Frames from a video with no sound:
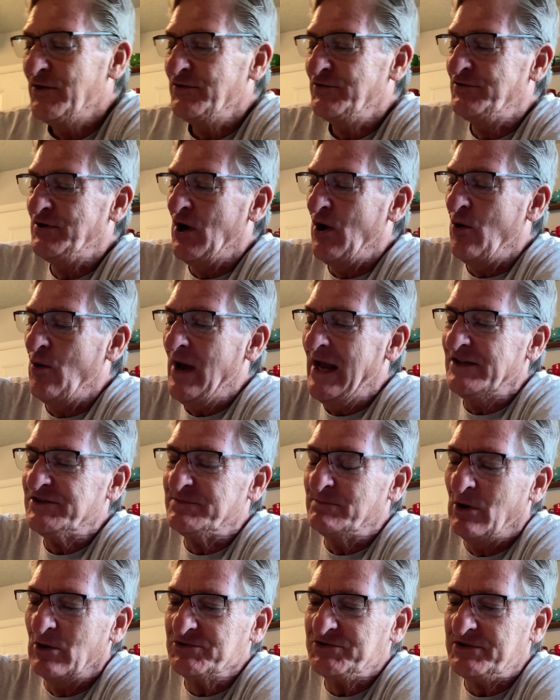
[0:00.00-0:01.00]
So,
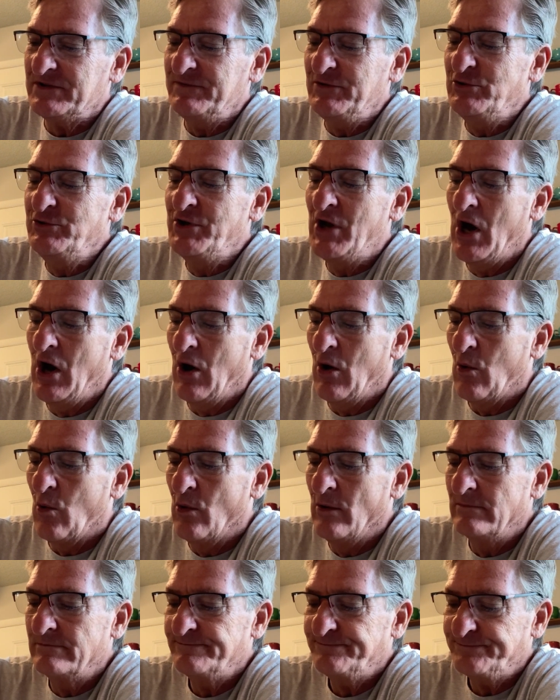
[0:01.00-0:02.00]
as most of you
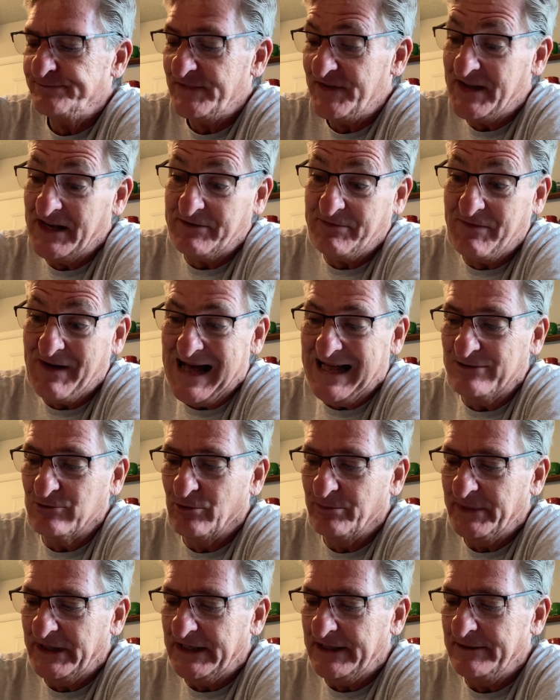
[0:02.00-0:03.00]
know, that
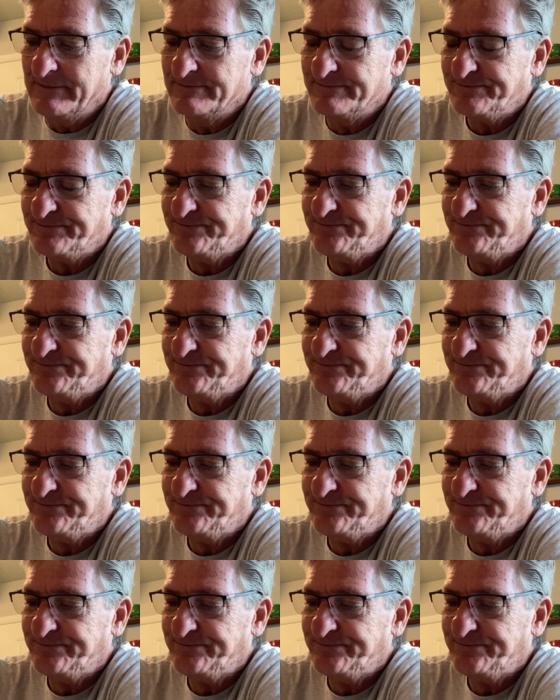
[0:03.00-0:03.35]
follow me,